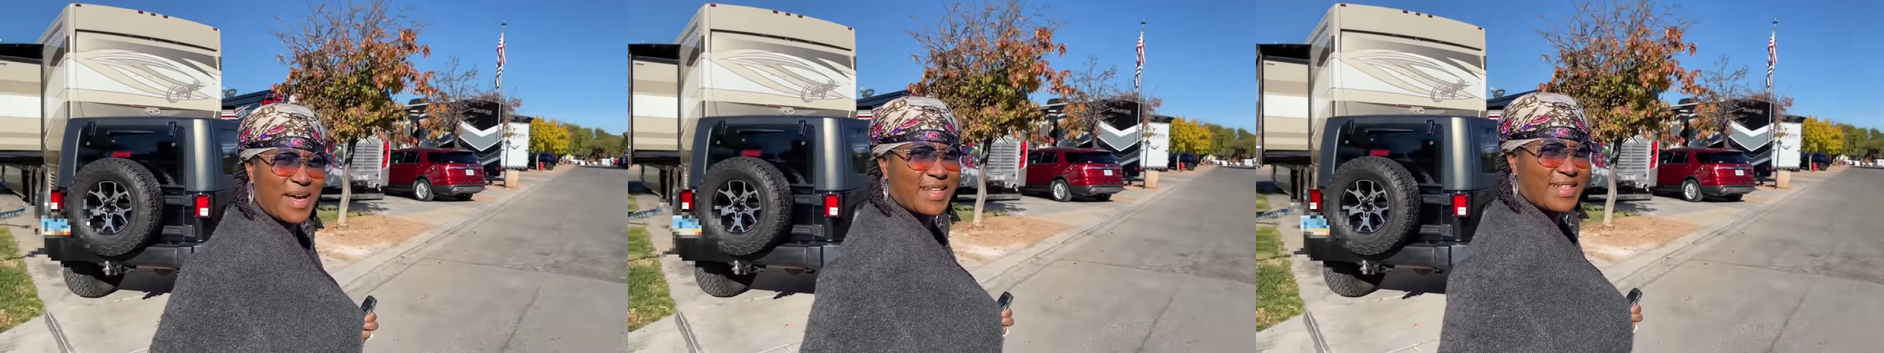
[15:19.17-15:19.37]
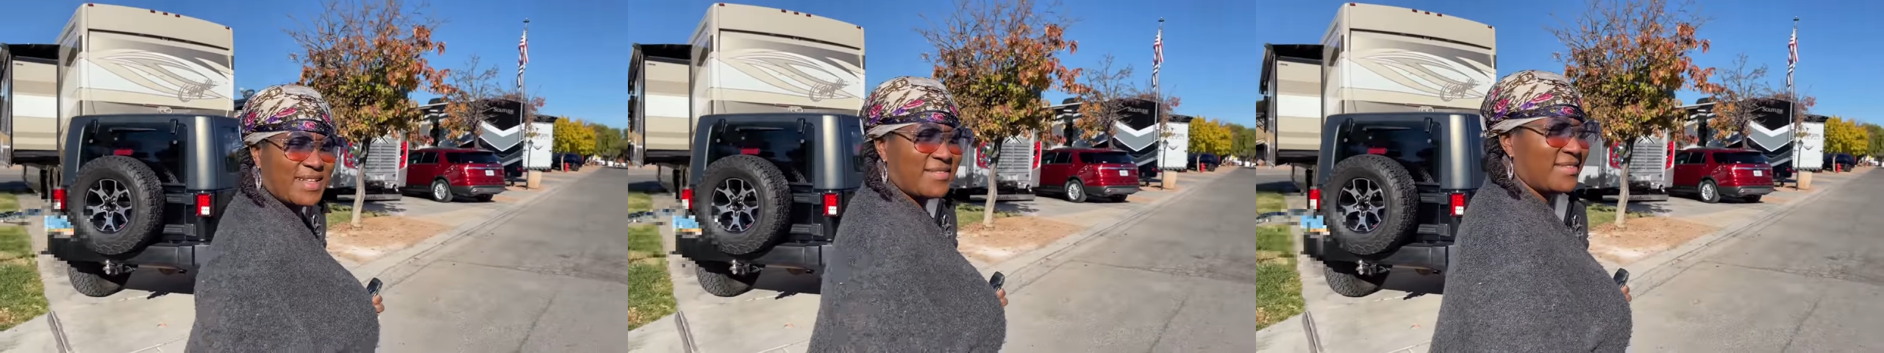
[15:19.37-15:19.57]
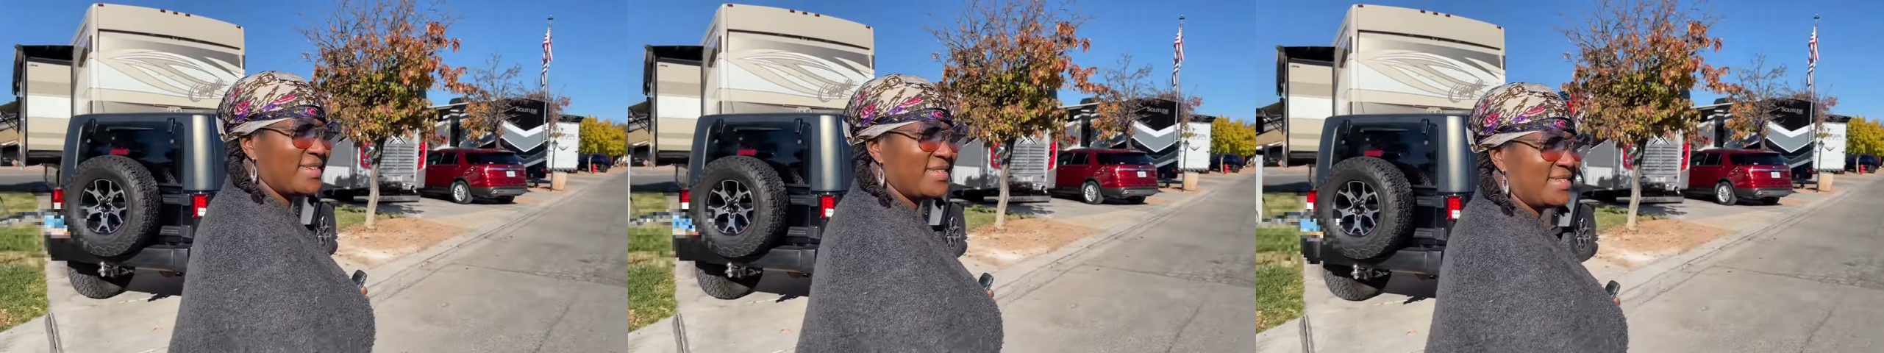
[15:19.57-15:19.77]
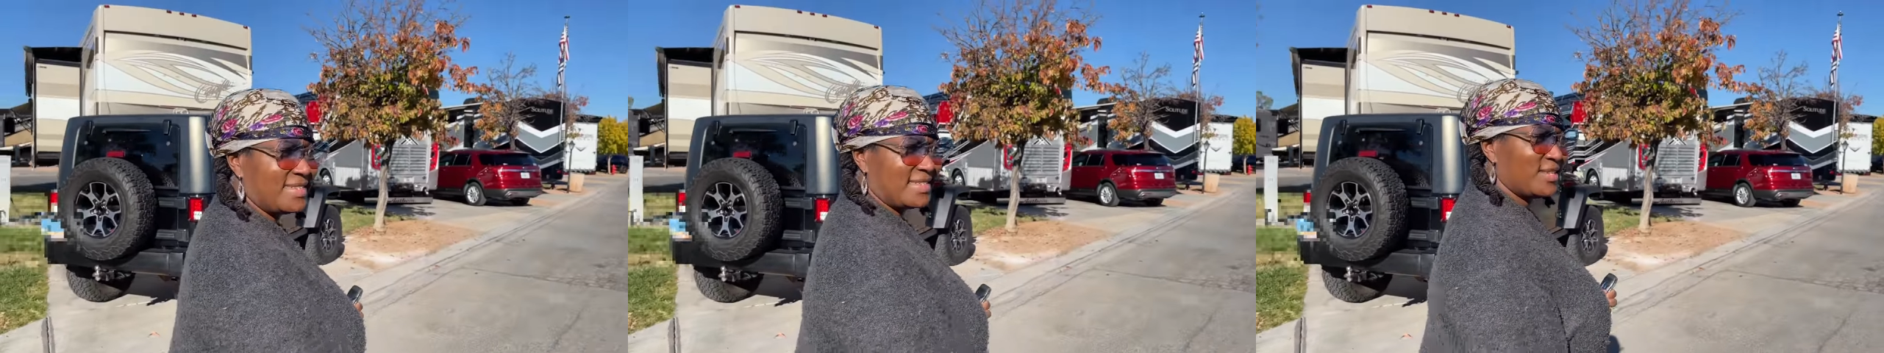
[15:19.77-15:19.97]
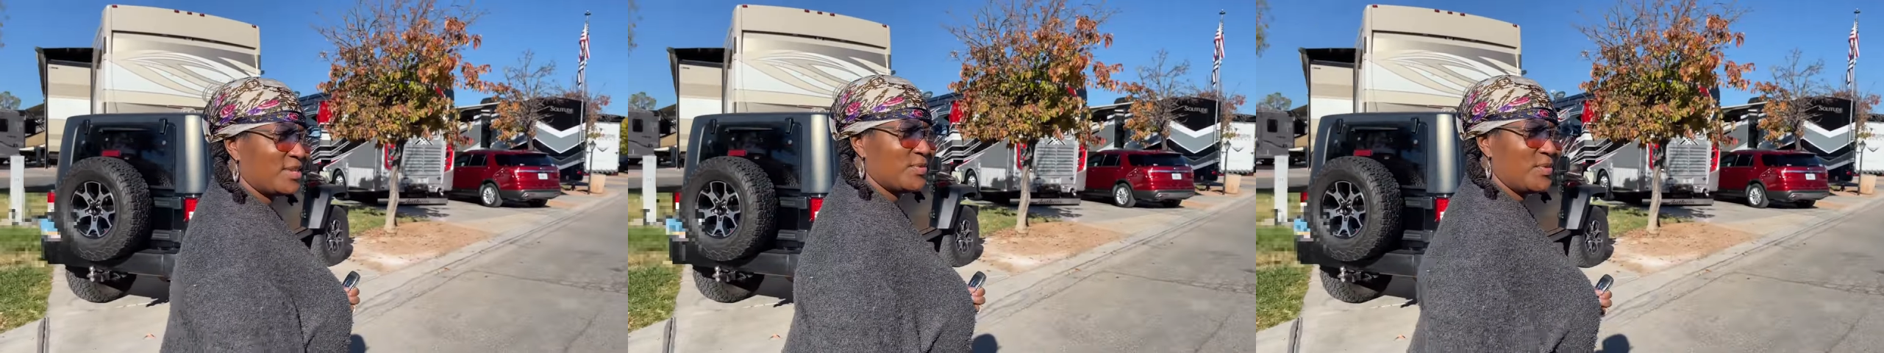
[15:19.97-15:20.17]
a lovely
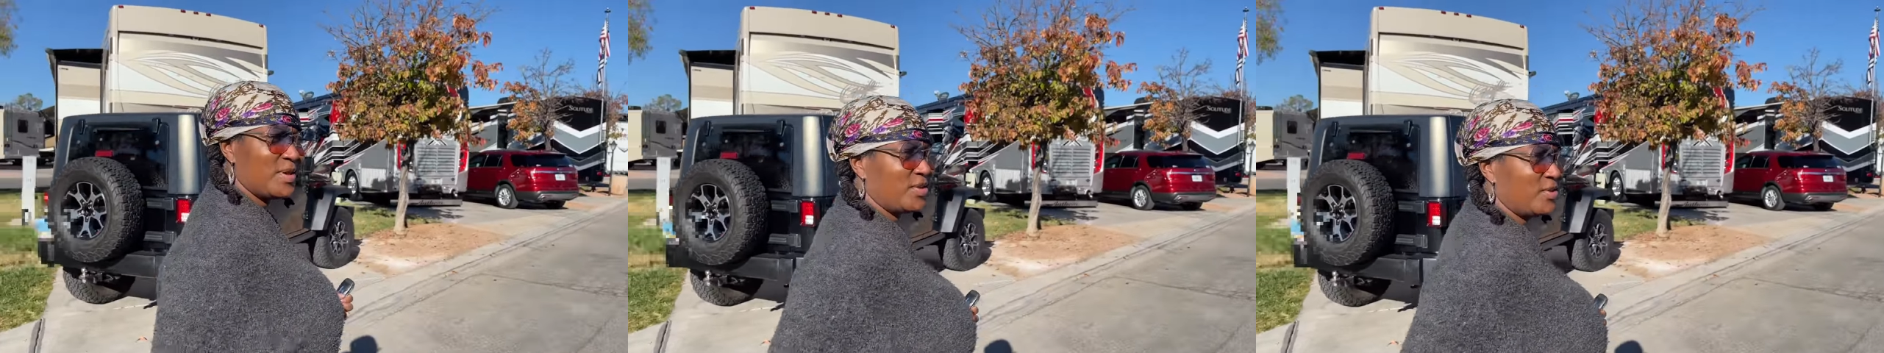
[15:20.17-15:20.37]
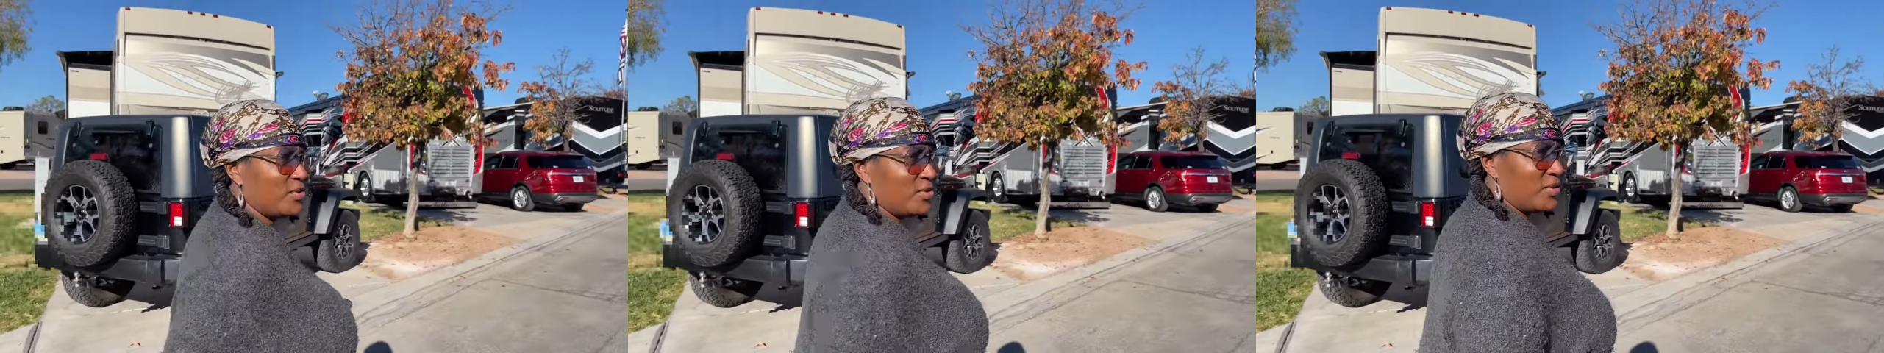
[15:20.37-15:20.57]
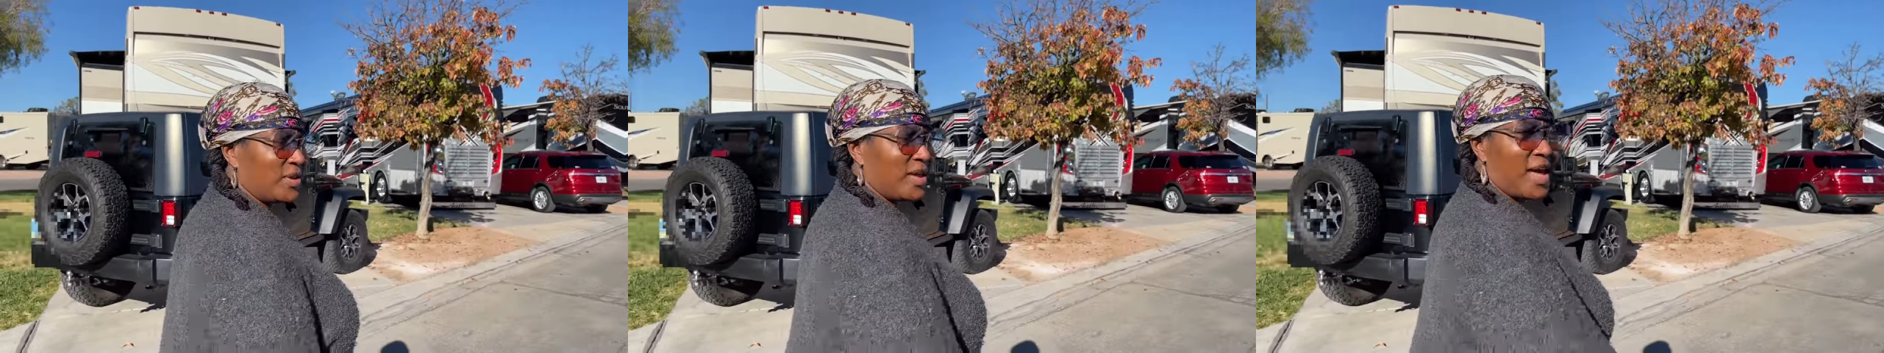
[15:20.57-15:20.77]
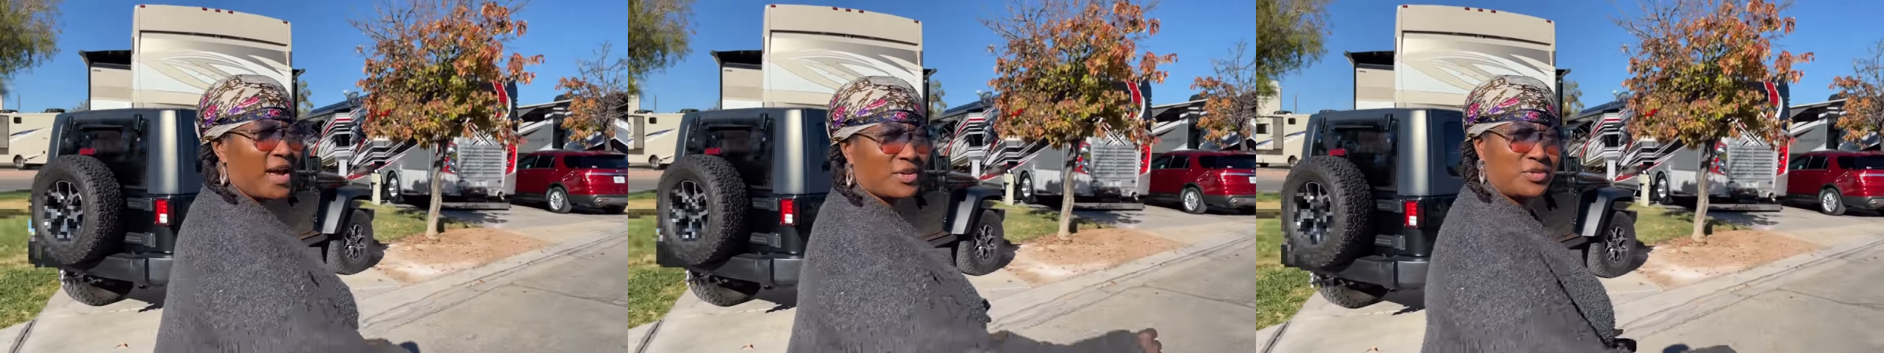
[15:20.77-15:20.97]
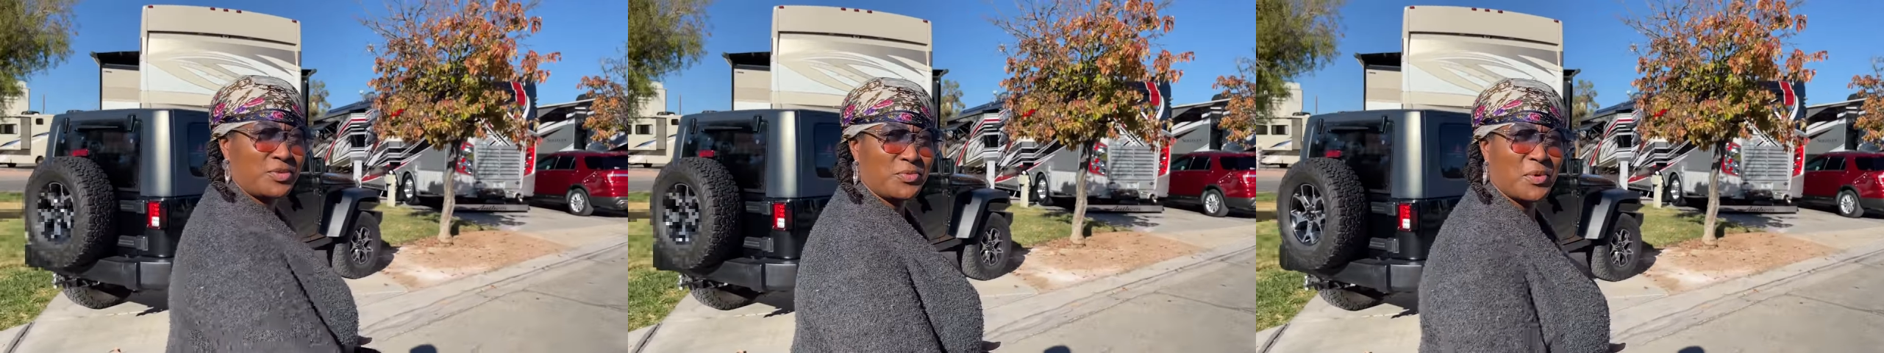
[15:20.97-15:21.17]
gentleman who
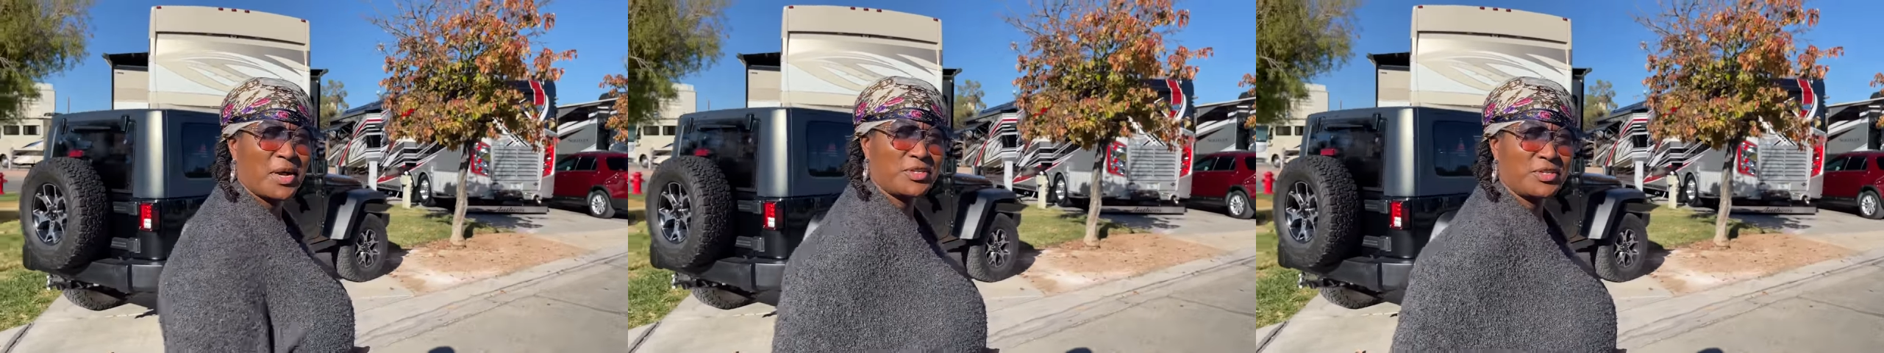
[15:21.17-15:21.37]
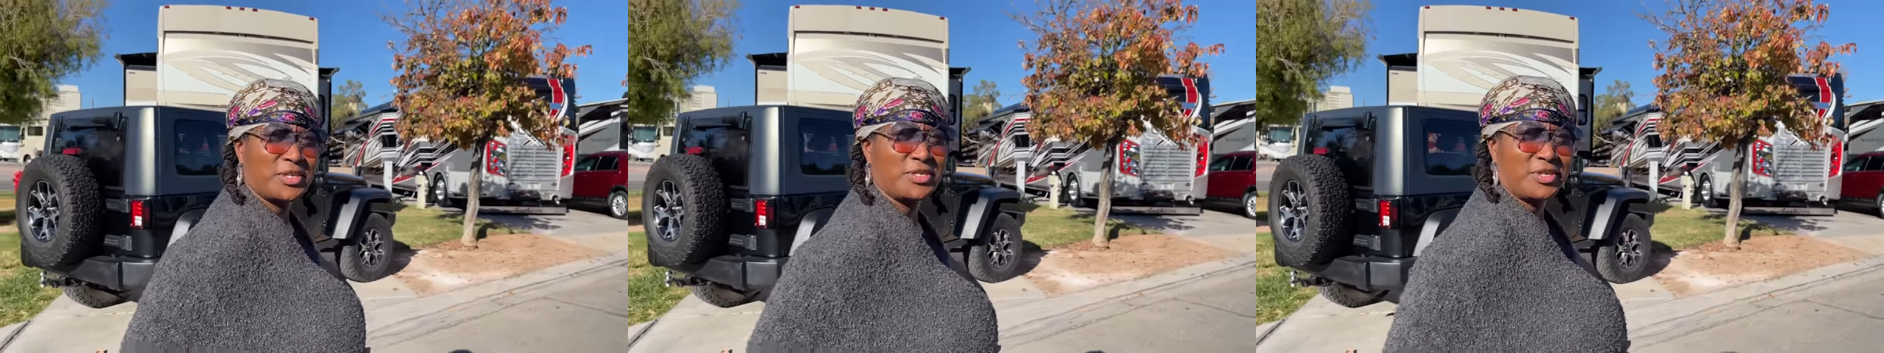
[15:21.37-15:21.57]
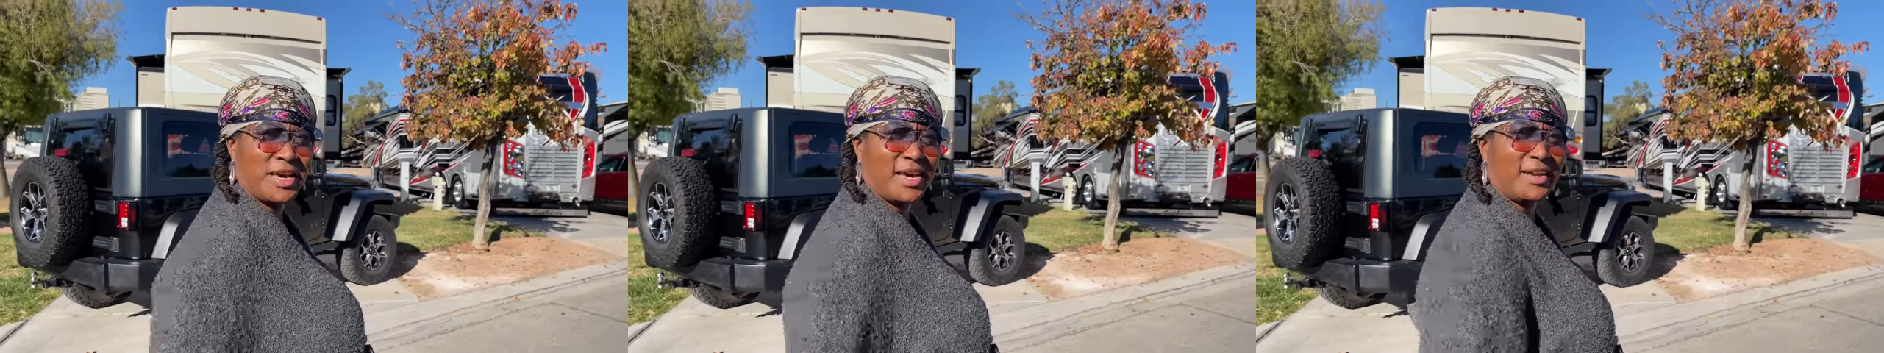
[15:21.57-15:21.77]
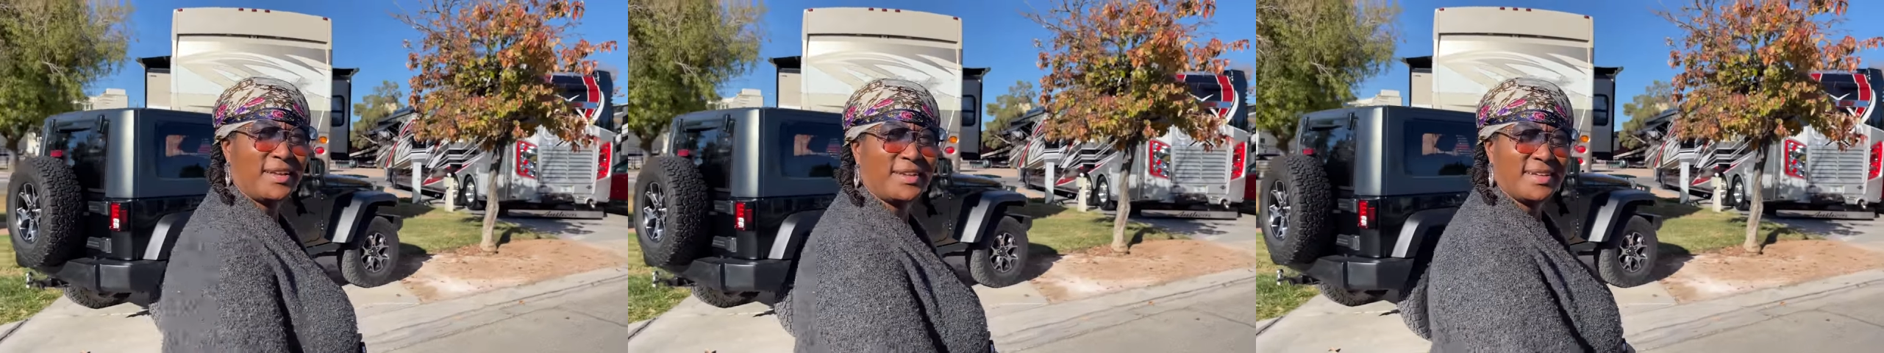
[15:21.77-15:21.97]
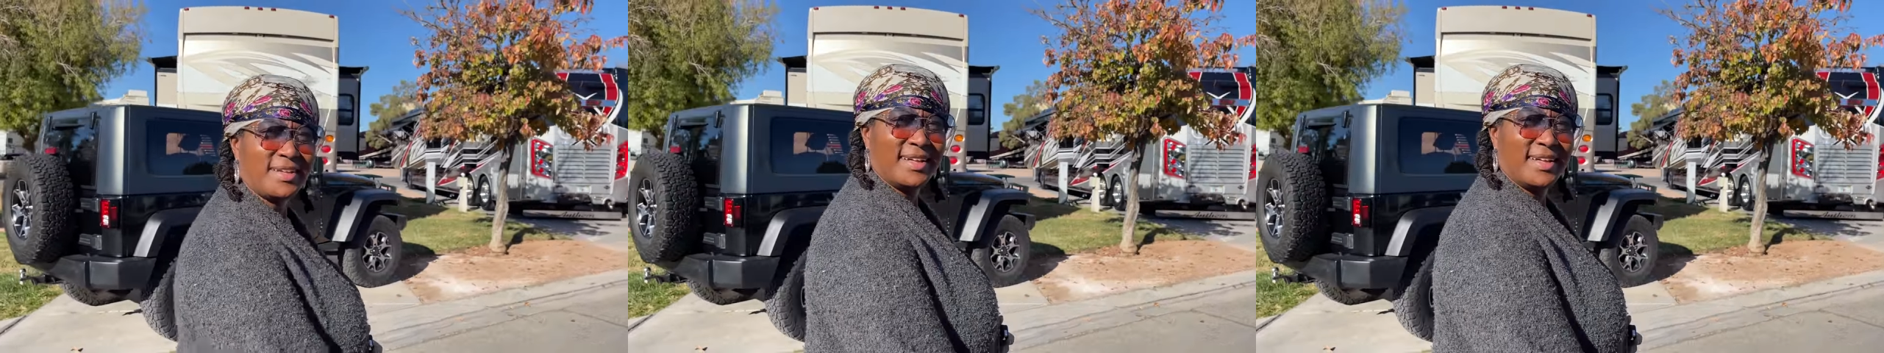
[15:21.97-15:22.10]
actually watched the channel.